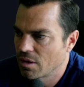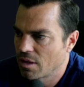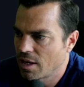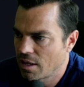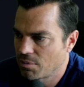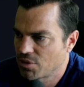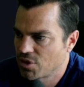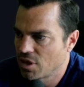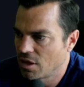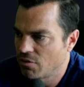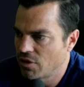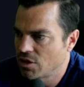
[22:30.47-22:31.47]
app
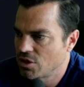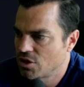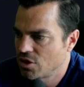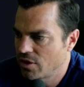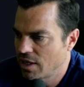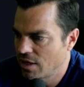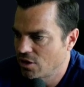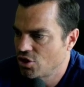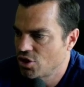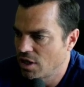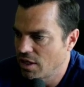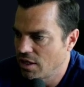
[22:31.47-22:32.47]
service to
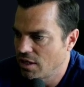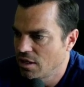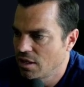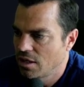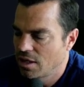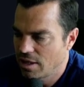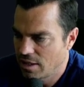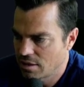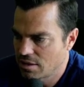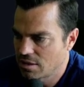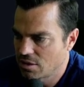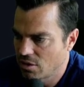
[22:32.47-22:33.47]
actually
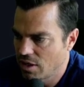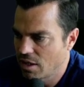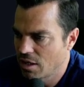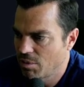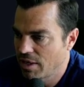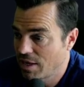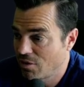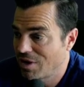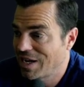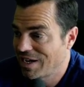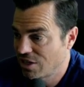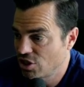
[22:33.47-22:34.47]
access our GitHub account and
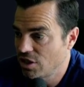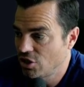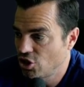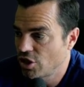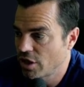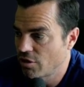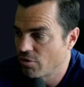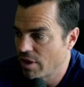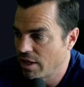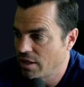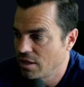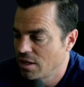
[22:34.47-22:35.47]
actually
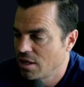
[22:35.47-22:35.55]
generate